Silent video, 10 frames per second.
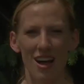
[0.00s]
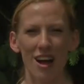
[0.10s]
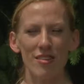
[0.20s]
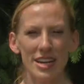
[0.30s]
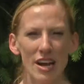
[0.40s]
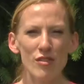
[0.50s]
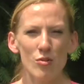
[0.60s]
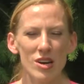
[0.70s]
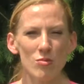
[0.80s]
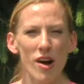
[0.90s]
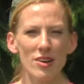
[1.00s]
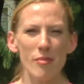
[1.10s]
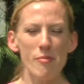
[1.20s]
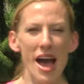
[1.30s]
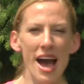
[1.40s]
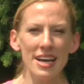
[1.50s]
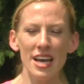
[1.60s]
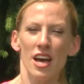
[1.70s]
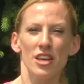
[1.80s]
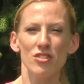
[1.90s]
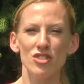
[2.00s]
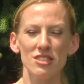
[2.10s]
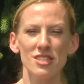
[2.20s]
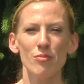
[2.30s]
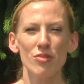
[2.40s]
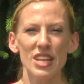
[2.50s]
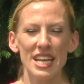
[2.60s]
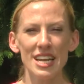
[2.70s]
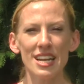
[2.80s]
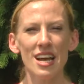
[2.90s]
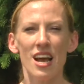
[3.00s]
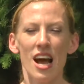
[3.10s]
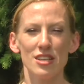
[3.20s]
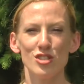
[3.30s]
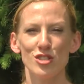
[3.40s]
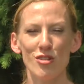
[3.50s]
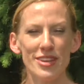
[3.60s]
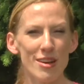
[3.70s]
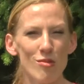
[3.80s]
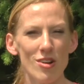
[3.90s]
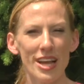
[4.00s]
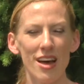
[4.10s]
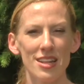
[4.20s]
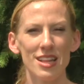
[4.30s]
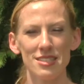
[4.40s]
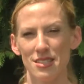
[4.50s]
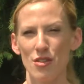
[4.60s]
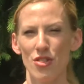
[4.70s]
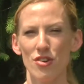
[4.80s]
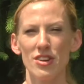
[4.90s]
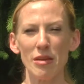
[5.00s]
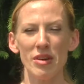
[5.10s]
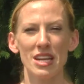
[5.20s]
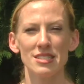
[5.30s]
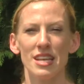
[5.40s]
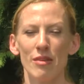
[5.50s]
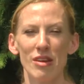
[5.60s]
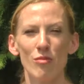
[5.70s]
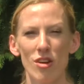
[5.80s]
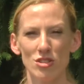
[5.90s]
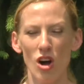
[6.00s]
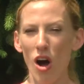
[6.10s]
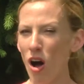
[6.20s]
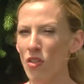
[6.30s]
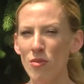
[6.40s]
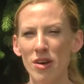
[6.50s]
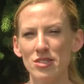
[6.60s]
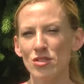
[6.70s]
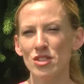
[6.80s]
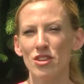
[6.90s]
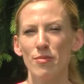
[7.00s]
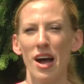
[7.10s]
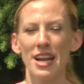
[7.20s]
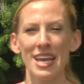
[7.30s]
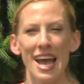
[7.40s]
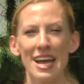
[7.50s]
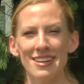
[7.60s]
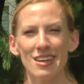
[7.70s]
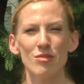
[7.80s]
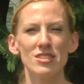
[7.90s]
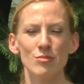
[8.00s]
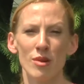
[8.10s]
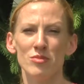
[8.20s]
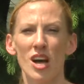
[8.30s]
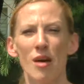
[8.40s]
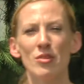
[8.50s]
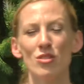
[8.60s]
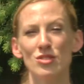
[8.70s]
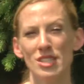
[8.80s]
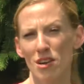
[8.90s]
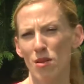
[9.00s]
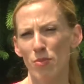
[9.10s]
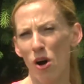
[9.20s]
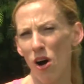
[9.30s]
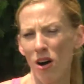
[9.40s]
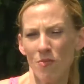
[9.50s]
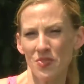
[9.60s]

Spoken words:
All right, everyone, welcome back. You just completed a circuit workout in less than 30 minutes. We worked all the muscles in your body, ending with some abdominals and our ball.